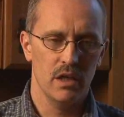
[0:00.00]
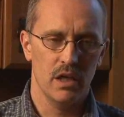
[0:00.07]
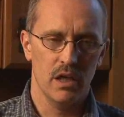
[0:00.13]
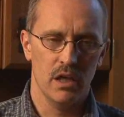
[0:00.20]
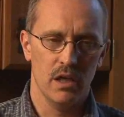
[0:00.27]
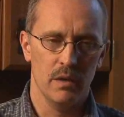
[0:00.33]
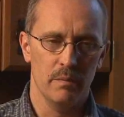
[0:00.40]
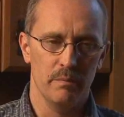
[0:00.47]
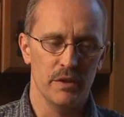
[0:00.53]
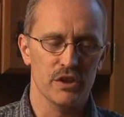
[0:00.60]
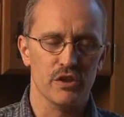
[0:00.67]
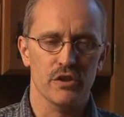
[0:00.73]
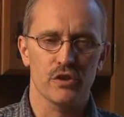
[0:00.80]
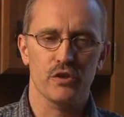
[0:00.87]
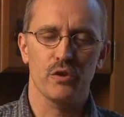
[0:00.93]

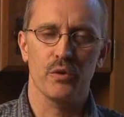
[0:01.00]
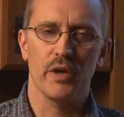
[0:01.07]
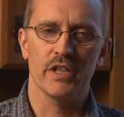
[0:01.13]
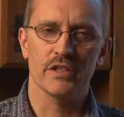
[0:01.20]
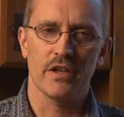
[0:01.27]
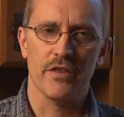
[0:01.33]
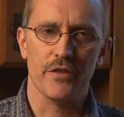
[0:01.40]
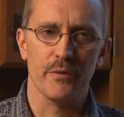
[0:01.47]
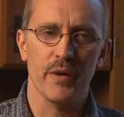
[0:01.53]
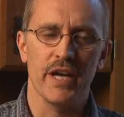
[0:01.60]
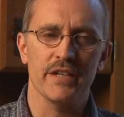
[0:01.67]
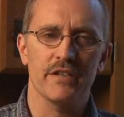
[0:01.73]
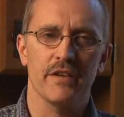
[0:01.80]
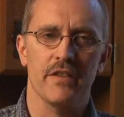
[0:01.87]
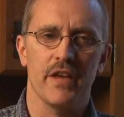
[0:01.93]
misconstrue as a
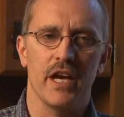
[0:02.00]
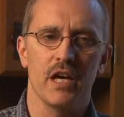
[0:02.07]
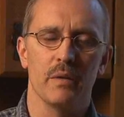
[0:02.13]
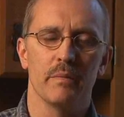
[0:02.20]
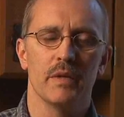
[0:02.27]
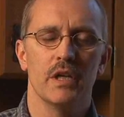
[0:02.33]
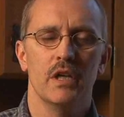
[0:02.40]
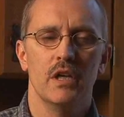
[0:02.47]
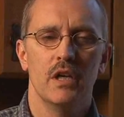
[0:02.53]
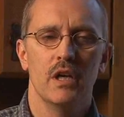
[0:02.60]
threat to them.